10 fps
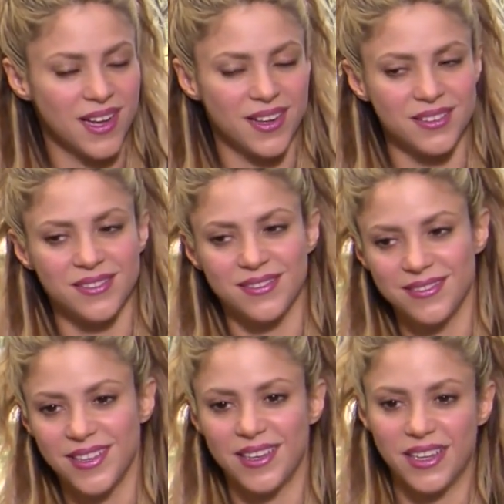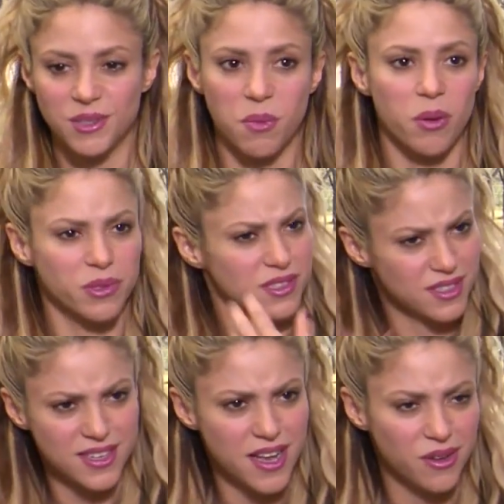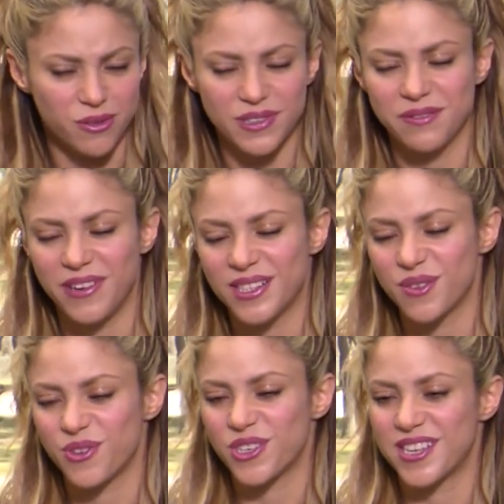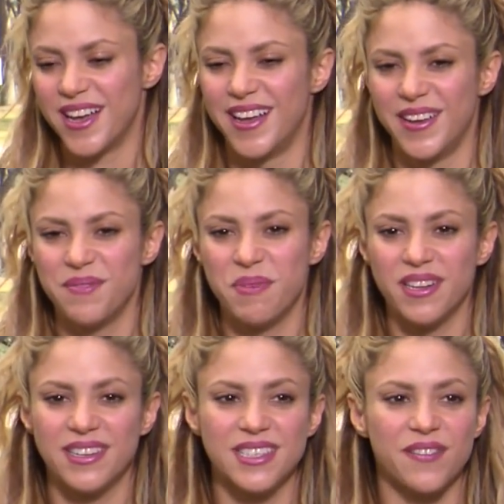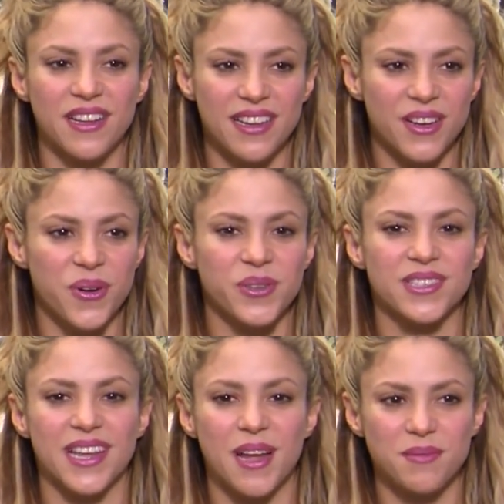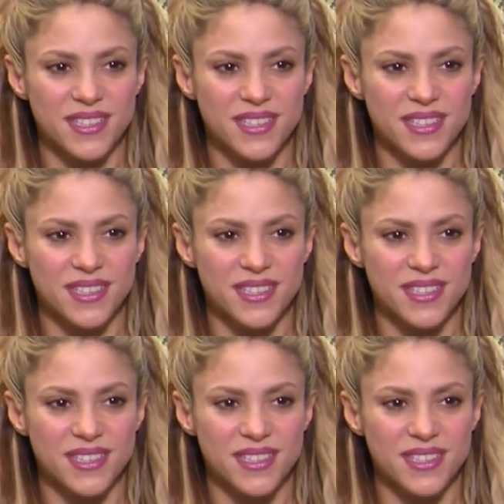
and that his mom is gazelle, or vice versa. But he definitely knows that I'm